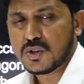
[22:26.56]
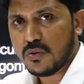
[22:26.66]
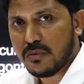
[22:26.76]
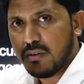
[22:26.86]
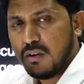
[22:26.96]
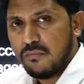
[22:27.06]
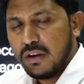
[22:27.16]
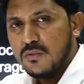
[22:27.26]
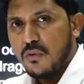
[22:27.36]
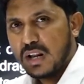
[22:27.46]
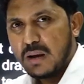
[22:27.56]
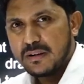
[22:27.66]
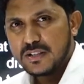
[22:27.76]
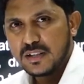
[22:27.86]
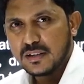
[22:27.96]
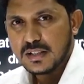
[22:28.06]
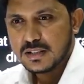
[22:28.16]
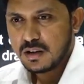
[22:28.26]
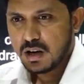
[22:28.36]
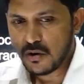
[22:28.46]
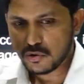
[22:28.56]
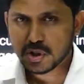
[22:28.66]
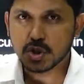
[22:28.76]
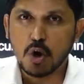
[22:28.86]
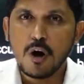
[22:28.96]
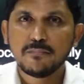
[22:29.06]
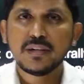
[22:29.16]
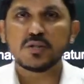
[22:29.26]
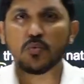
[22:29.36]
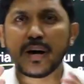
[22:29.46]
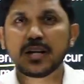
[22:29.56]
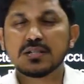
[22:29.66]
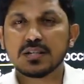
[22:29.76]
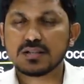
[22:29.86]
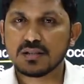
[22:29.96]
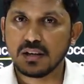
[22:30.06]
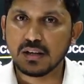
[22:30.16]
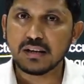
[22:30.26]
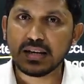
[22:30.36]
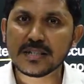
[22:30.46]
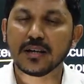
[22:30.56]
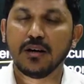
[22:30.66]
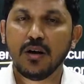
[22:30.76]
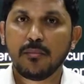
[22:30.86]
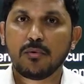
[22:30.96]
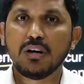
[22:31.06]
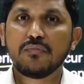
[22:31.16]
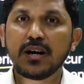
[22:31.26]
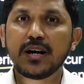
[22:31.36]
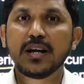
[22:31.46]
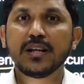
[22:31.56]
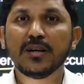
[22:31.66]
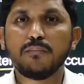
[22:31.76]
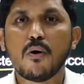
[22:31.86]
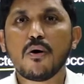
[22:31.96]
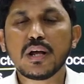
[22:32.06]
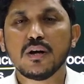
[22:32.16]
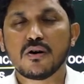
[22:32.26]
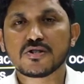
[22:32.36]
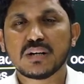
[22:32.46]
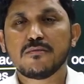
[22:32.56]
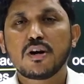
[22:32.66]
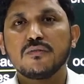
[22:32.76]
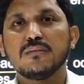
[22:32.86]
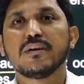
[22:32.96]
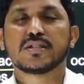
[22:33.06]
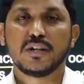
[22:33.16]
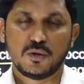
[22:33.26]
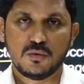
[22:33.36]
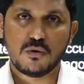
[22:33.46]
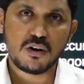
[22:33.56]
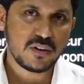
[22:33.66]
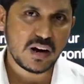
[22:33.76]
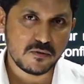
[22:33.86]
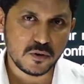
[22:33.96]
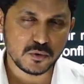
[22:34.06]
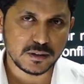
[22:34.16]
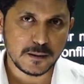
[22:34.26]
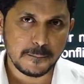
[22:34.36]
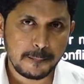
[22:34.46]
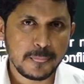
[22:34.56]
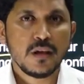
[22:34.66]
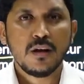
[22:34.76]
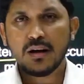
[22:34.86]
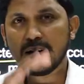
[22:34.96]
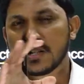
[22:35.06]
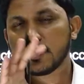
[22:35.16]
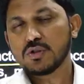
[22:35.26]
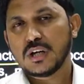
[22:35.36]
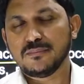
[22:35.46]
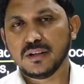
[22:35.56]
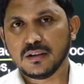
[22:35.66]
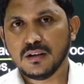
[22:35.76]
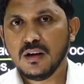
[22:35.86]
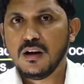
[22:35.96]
so when what happens here is how to stop these viruses increasing proliferating in the body or stomach of the mosquito what we have to do then let us do something